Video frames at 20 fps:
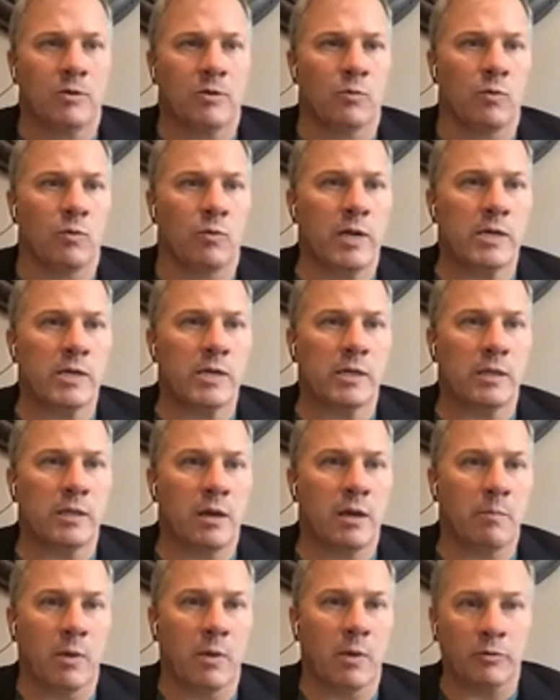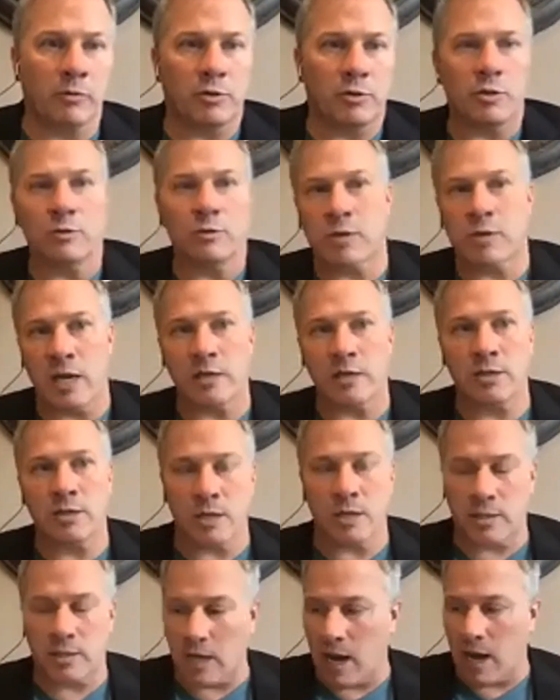The reason that both Jews and
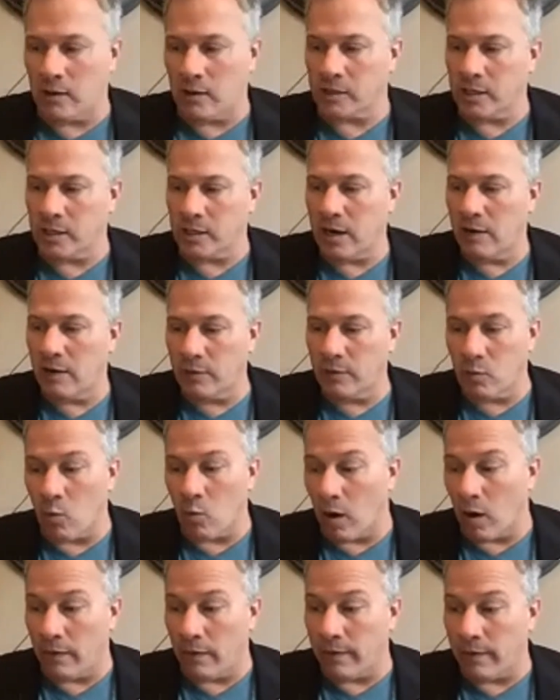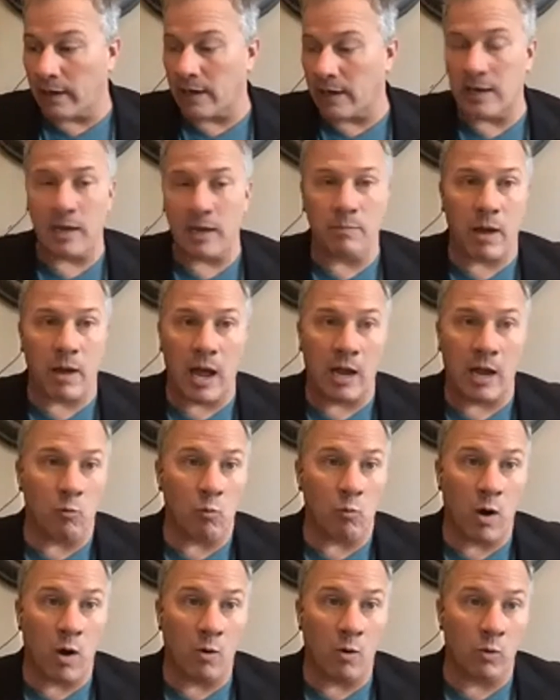Gentiles and everyone that can get
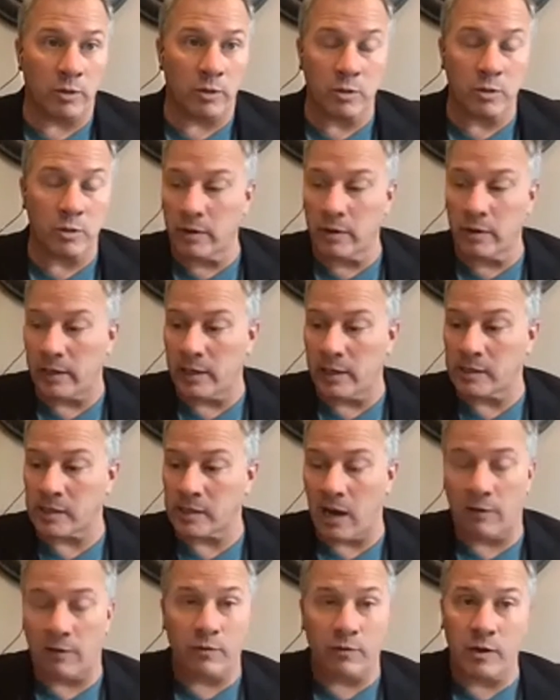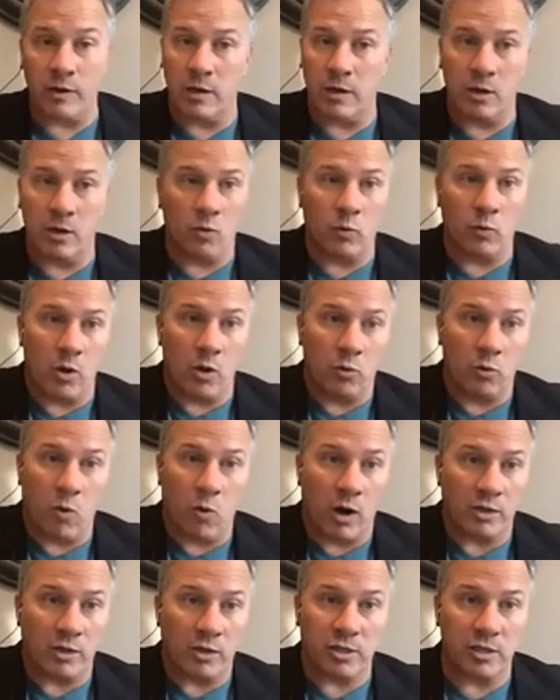behind what we're doing is every year we go to
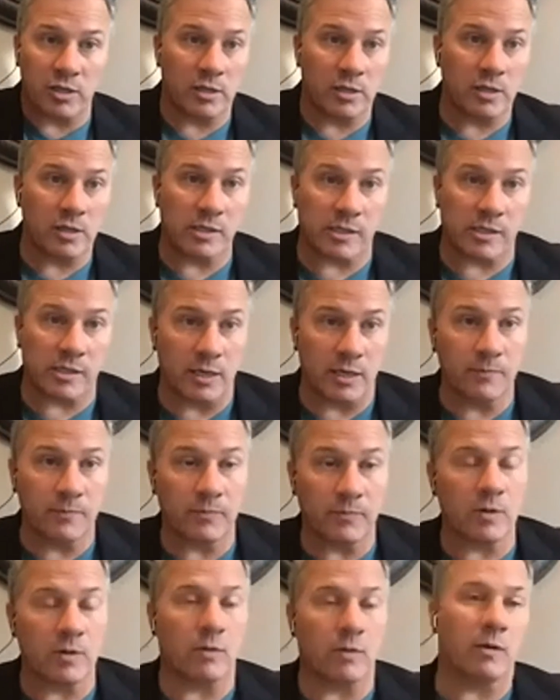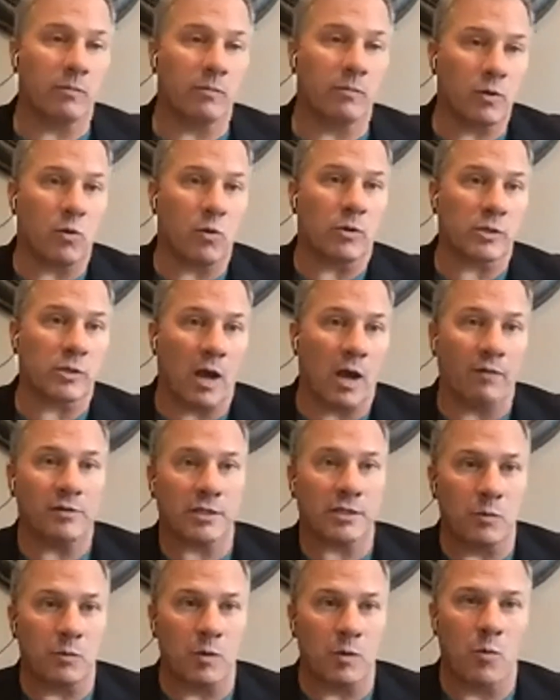Washington, D.C. You know, of course,
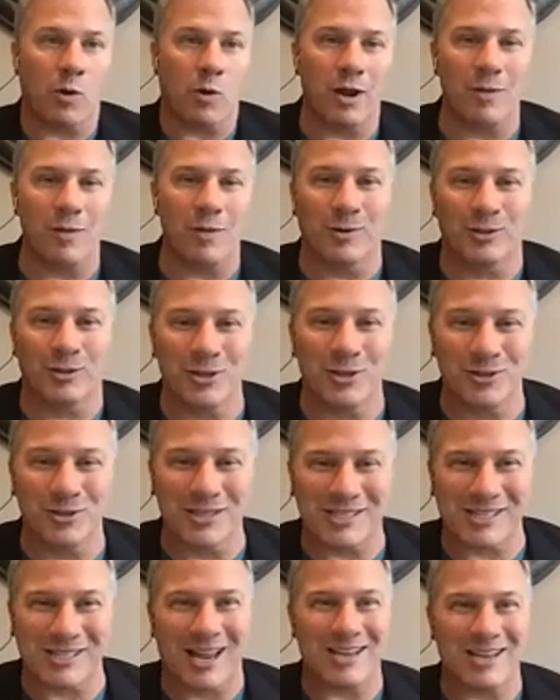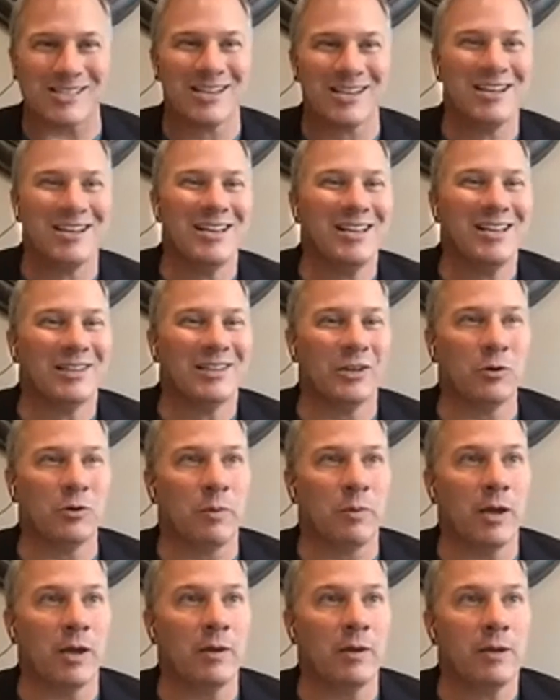obviously we weren't able to this last little
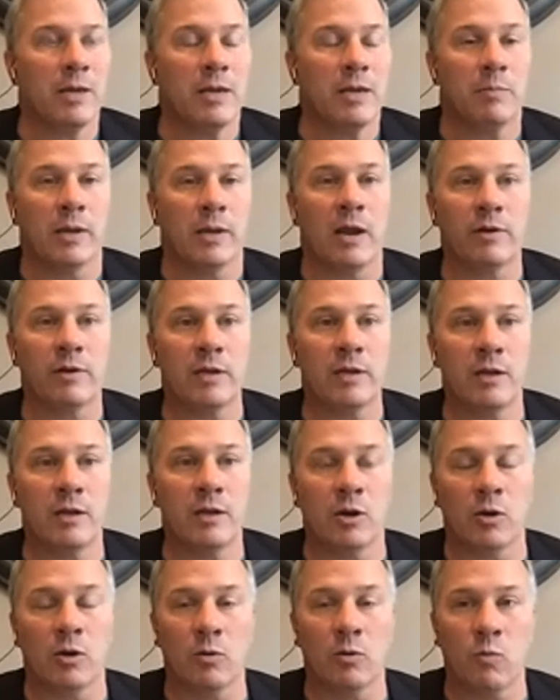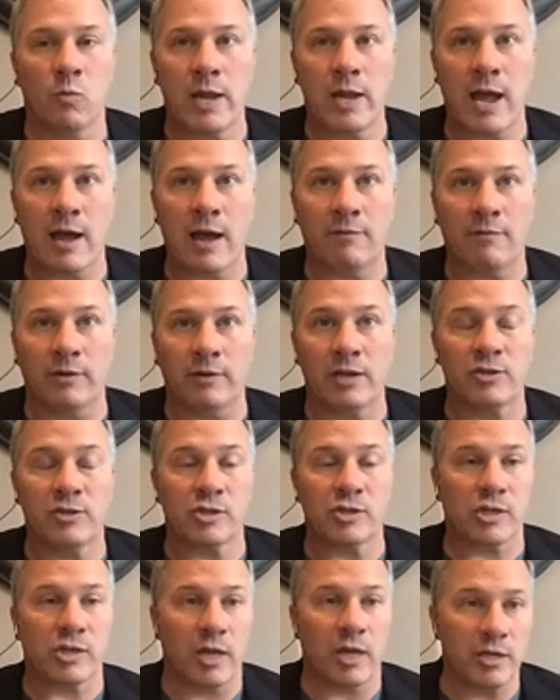bit, but every year we have
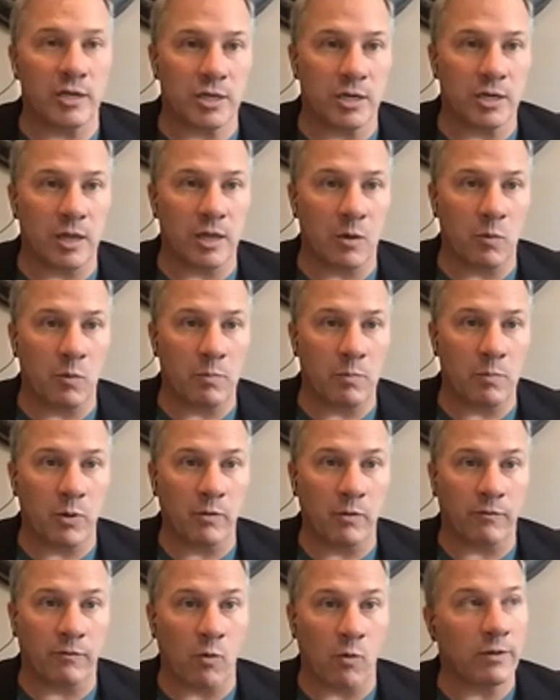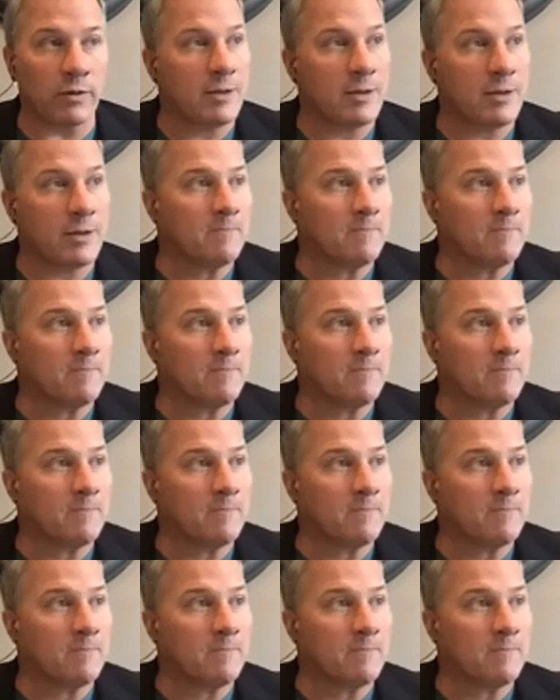legislation that we put forth.